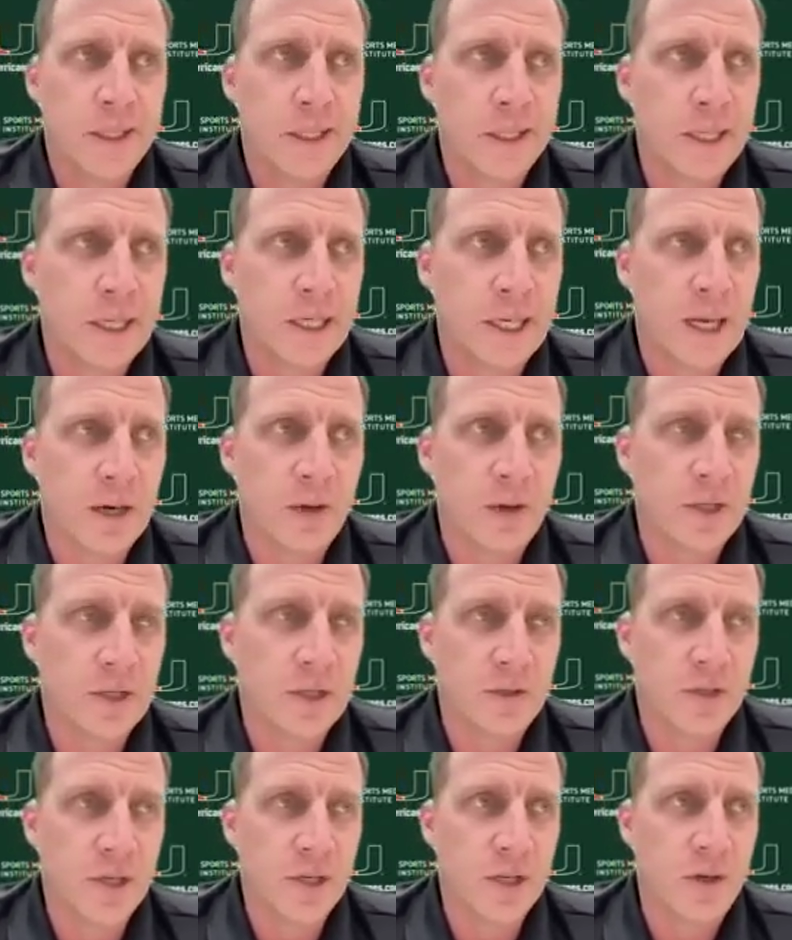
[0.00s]
uh, i don't
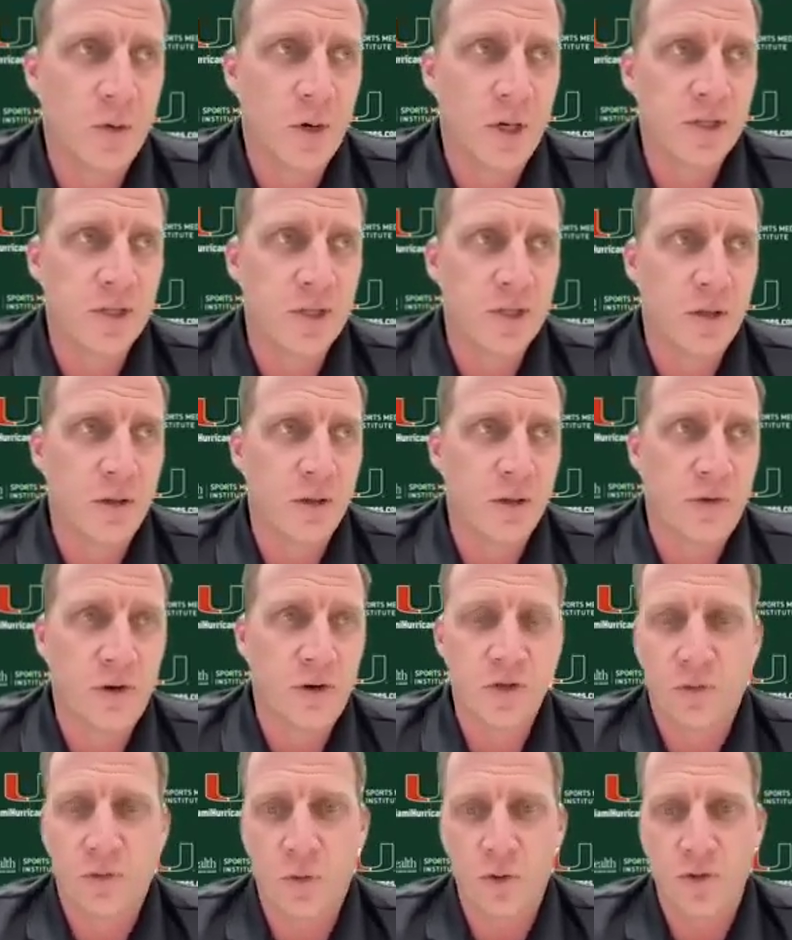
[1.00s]
think there's any question you know the
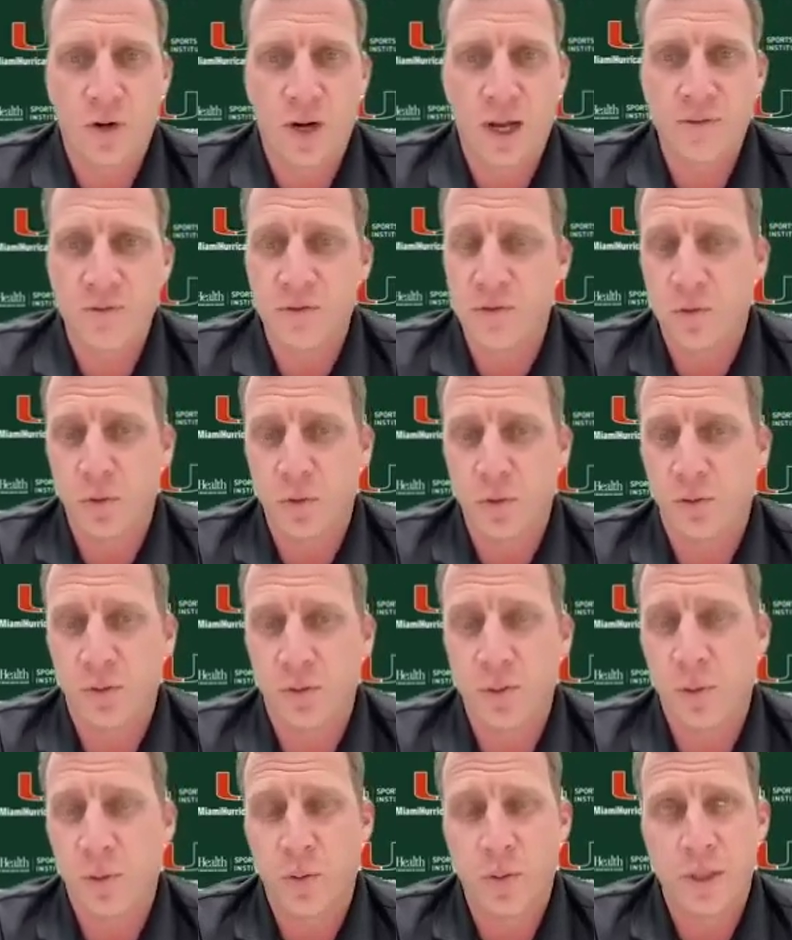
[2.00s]
first four drives he scored
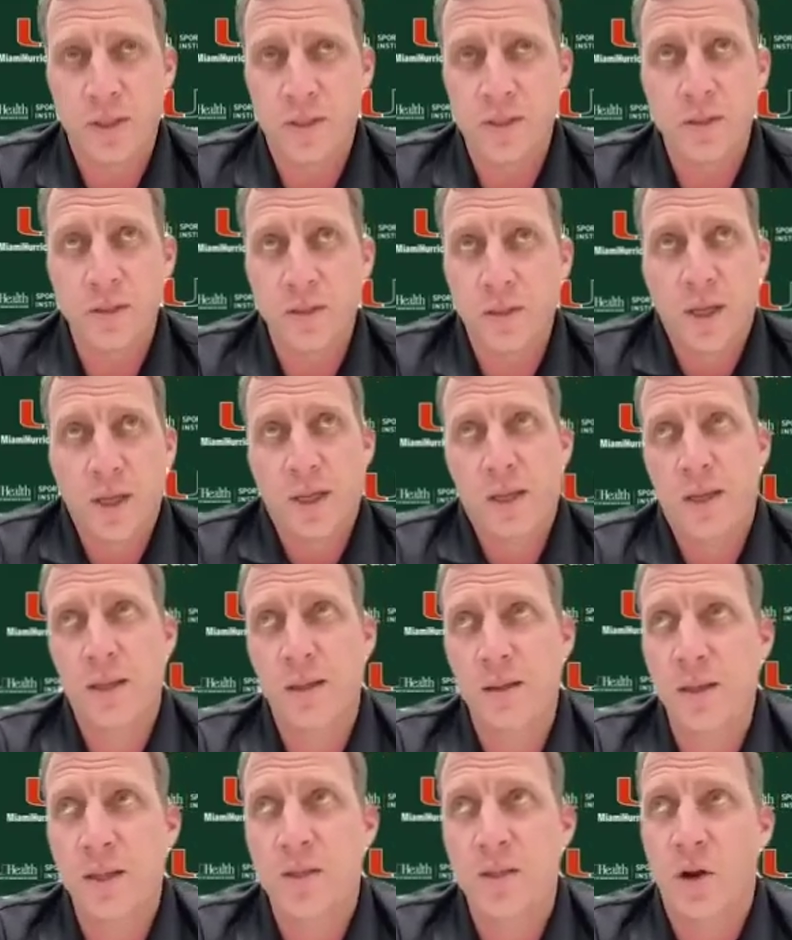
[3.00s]
three points uh,
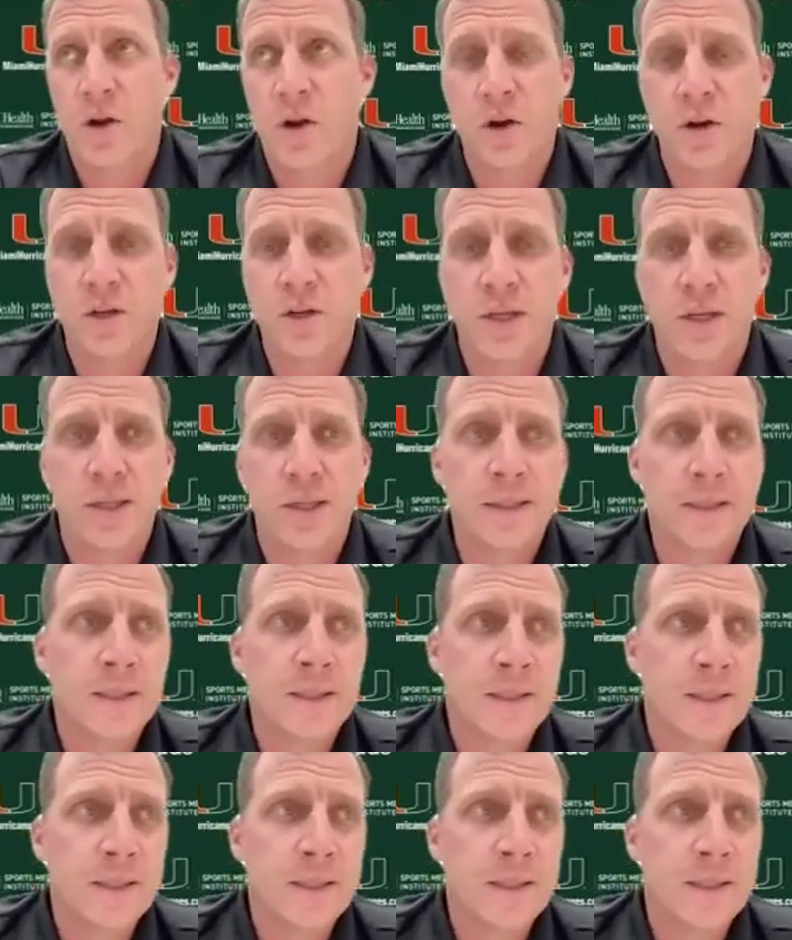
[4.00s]
it's hard to